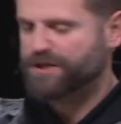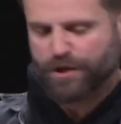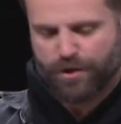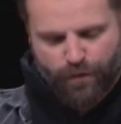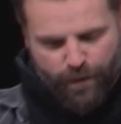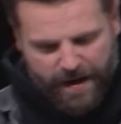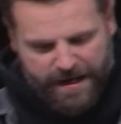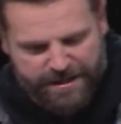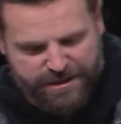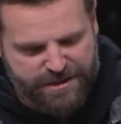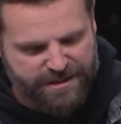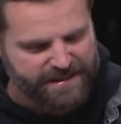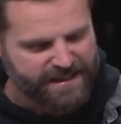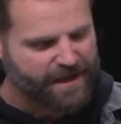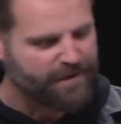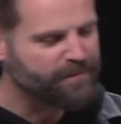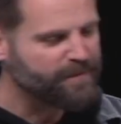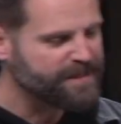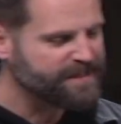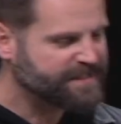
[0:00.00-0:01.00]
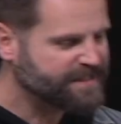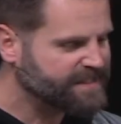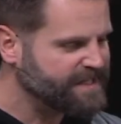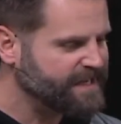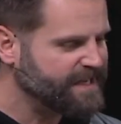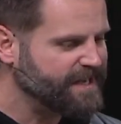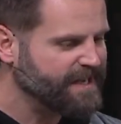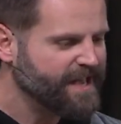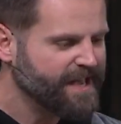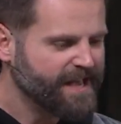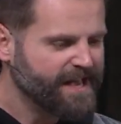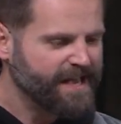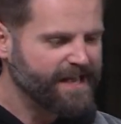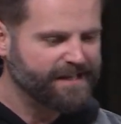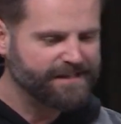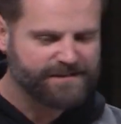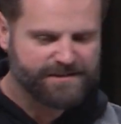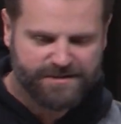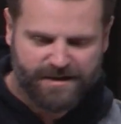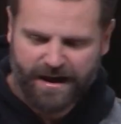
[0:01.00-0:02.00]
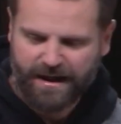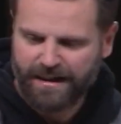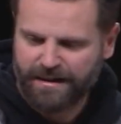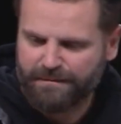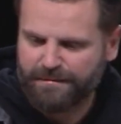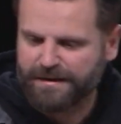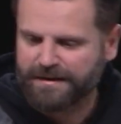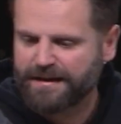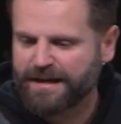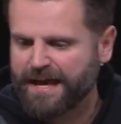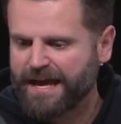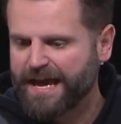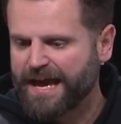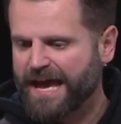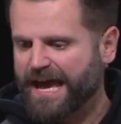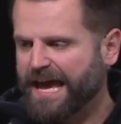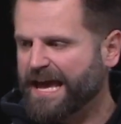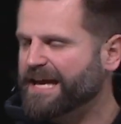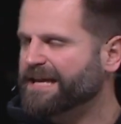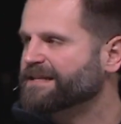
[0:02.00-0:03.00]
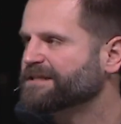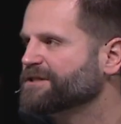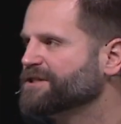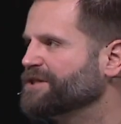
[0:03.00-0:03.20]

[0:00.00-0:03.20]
equation that we see in Solomon and